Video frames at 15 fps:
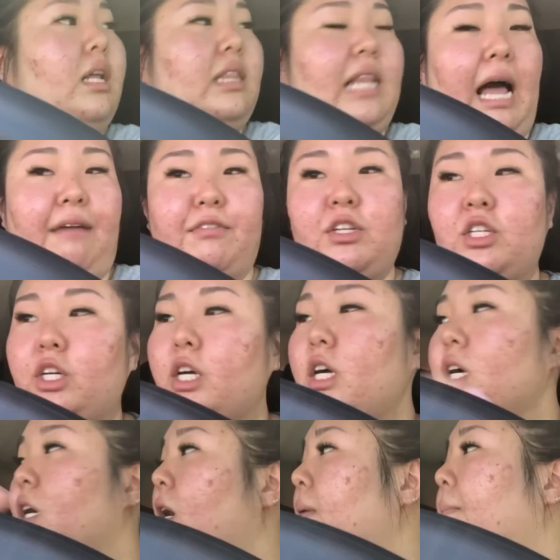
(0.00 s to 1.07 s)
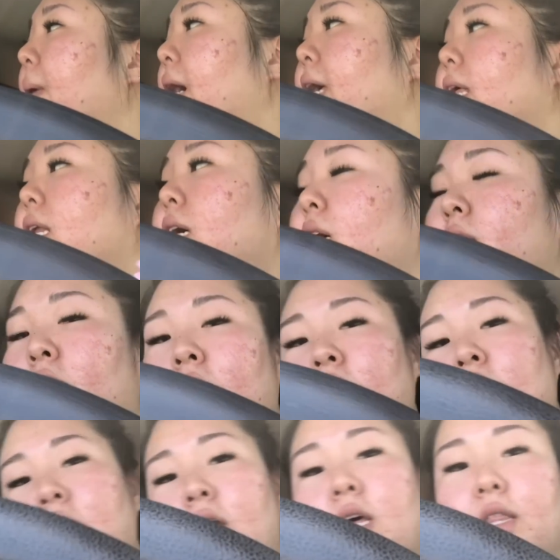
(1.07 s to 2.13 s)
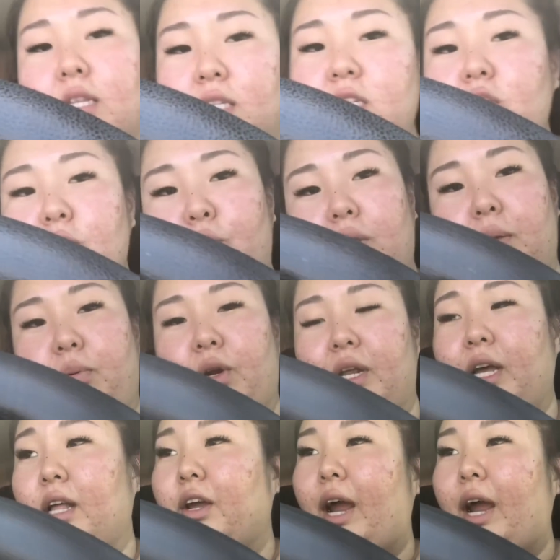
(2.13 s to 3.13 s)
lavender, but this is a really pretty color.